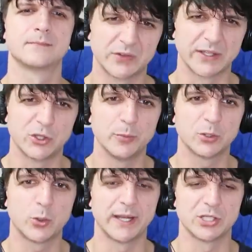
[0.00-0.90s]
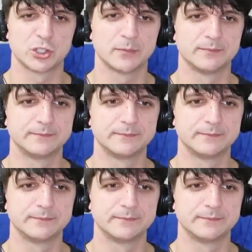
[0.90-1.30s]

It's like human Quidditch.